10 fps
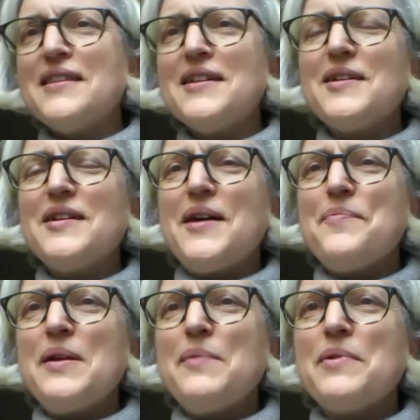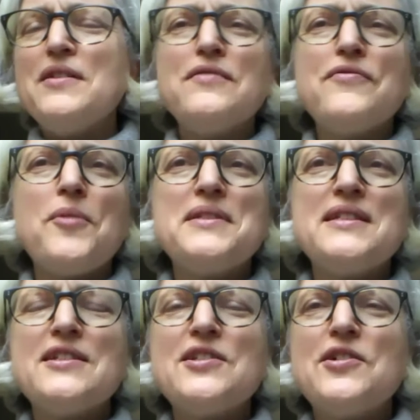think that people who have opted
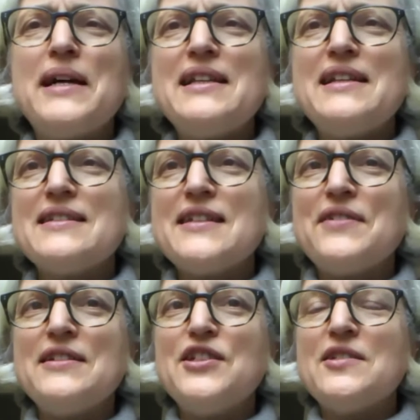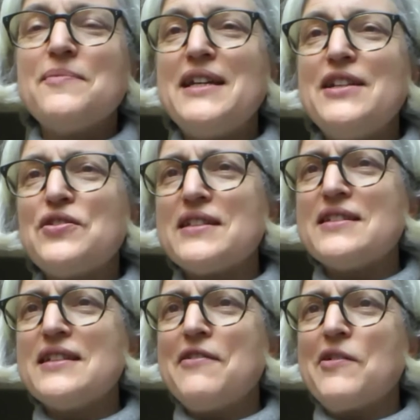into your mailing list have a legitimate interest
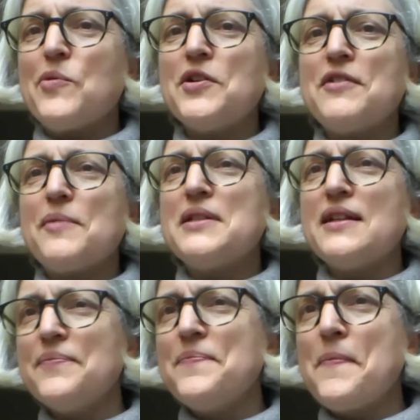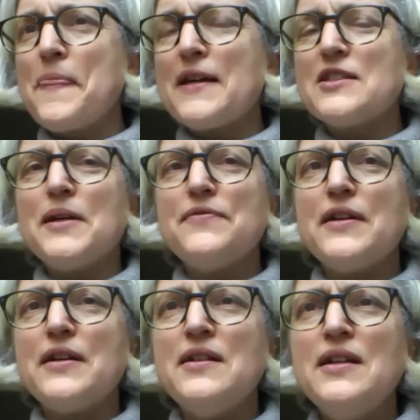in hearing what you're up to. That's my
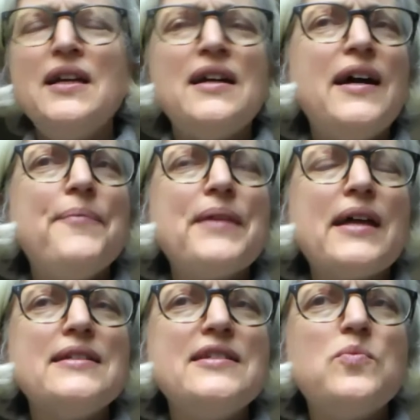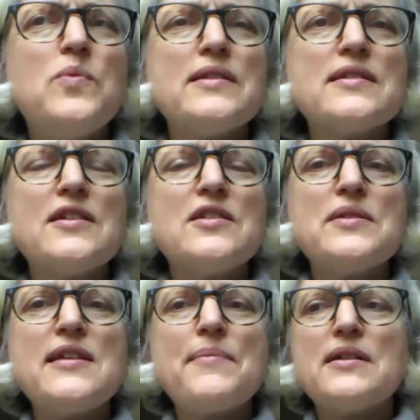view. And I did once go to a
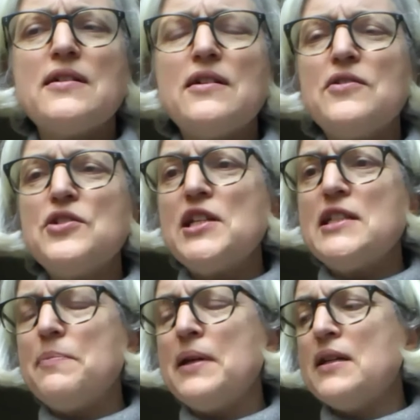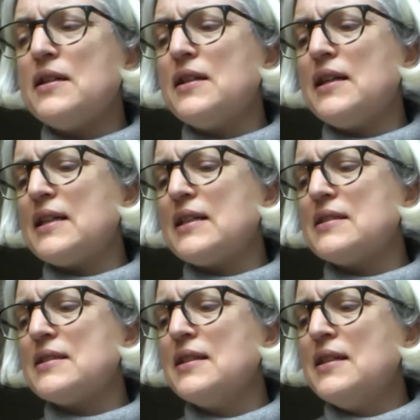seminar on GDPR,
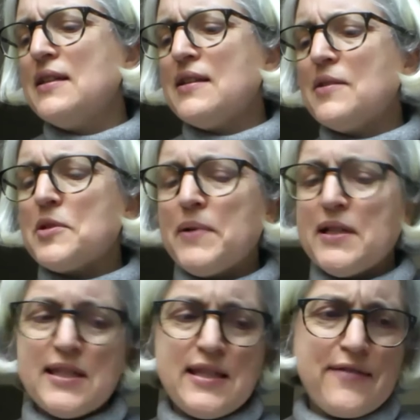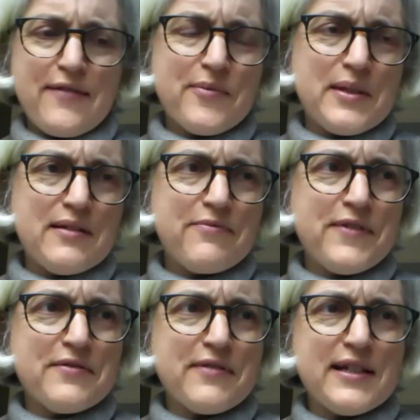and there was a person there from the
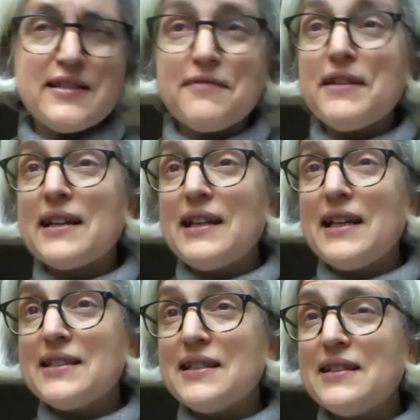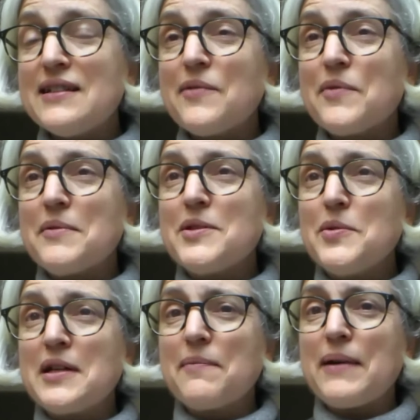fundraising regulator, and we were
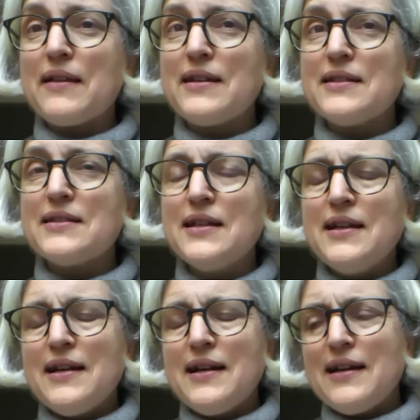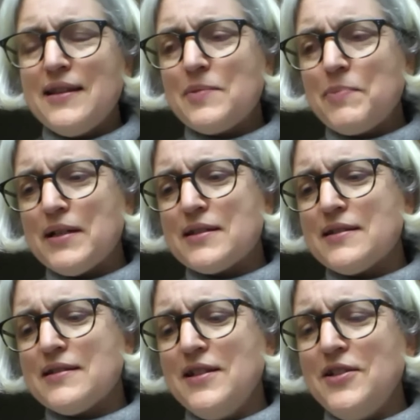talking about this. And this
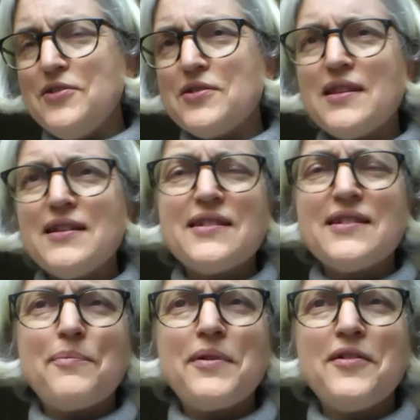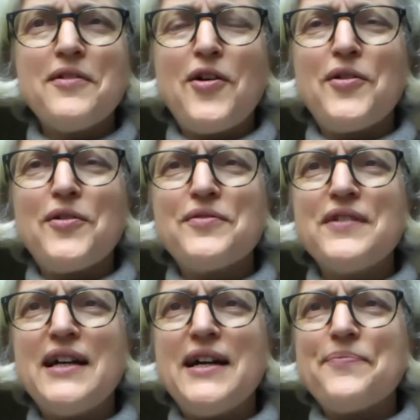person used the example of
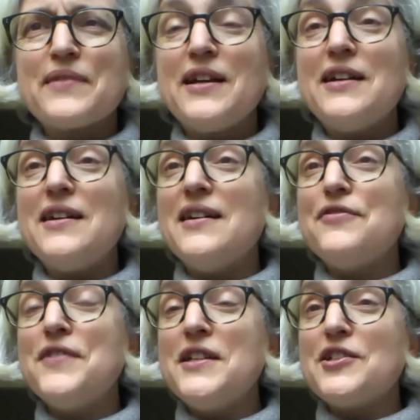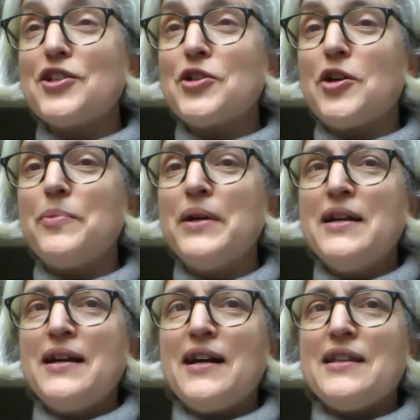a furniture shop,
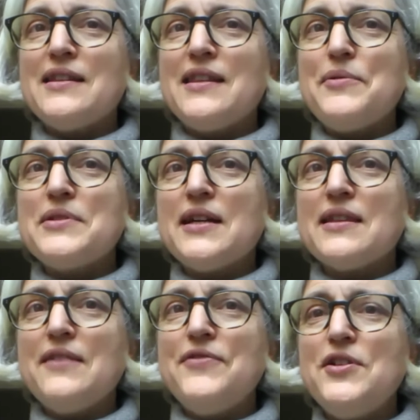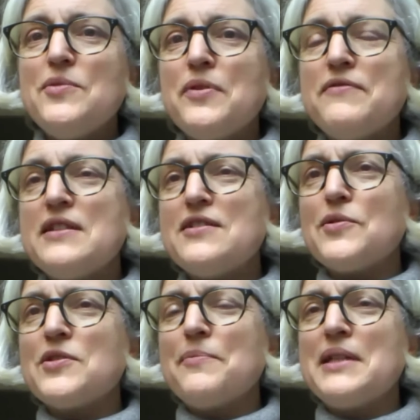and they were saying that if you had previously
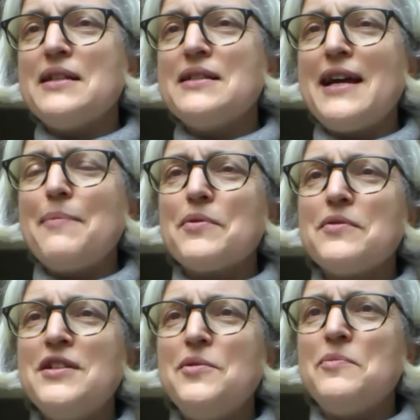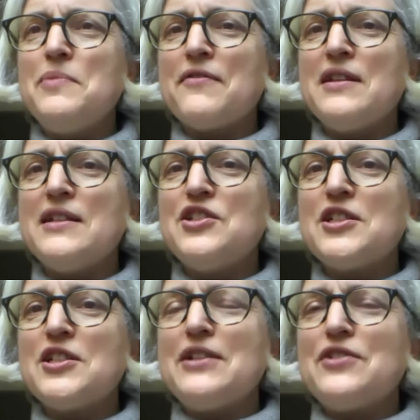sold somebody a table, you would have a
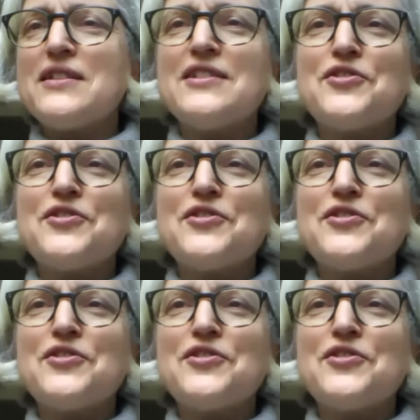legitimate interest in